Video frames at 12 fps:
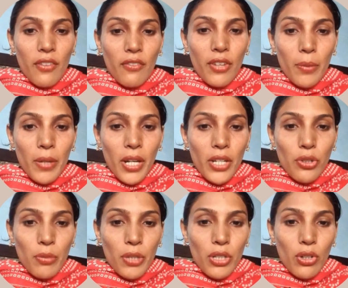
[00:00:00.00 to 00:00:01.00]
whereby you
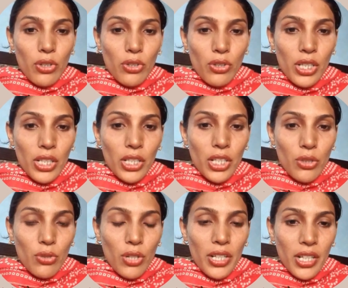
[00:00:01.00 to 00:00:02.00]
may not only need
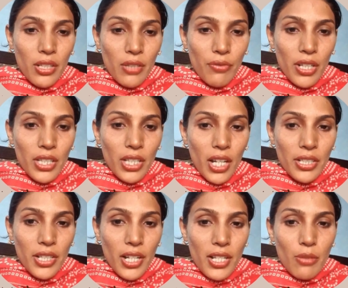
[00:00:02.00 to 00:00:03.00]
to identify the
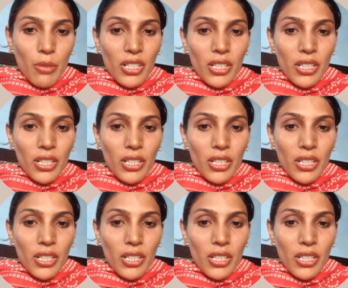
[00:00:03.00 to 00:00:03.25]
ideas but